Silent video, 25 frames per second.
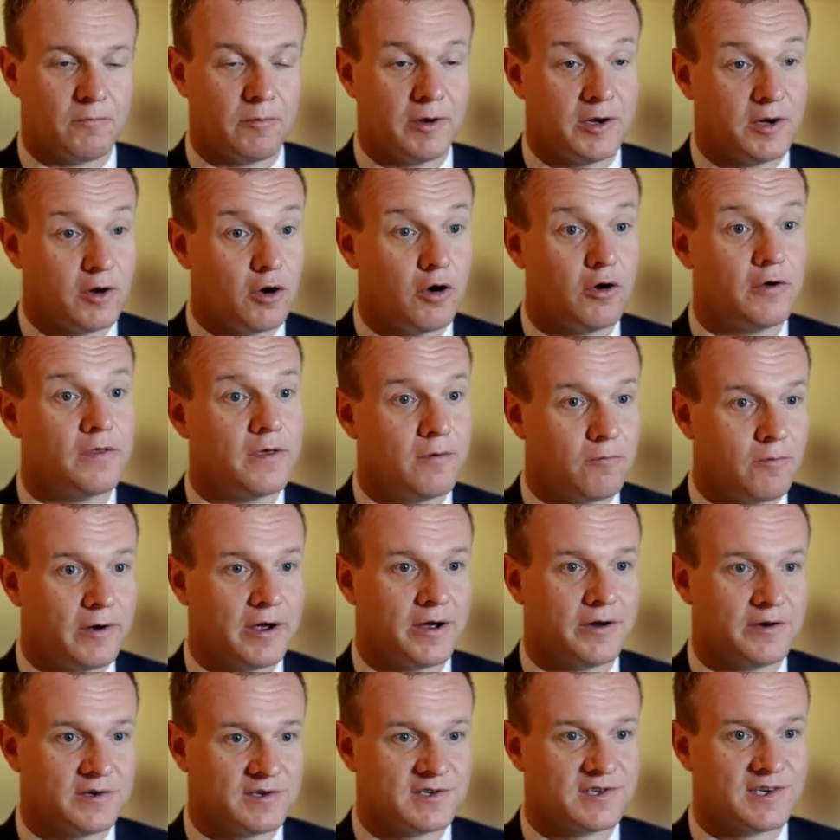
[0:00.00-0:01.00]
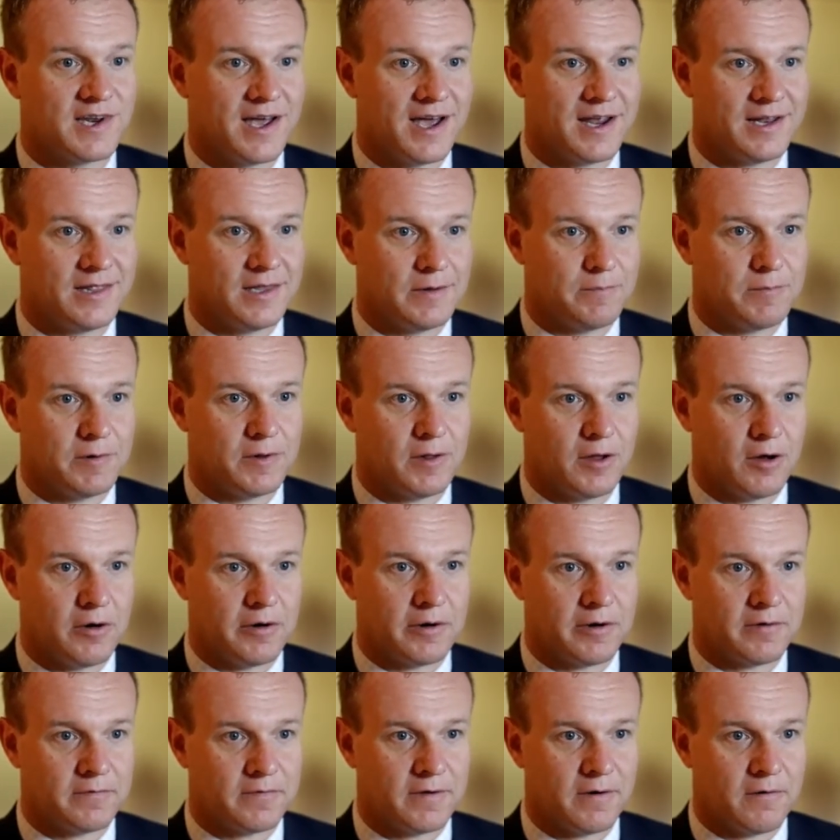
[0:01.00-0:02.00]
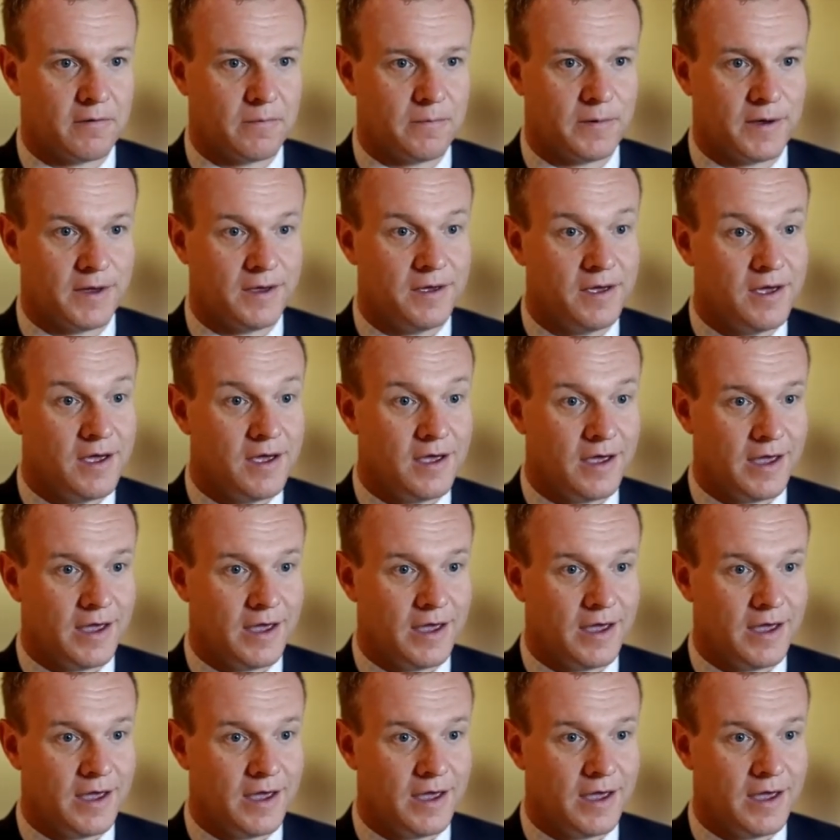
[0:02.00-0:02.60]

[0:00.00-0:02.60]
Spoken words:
We know that we're going to start lipid-lowering therapy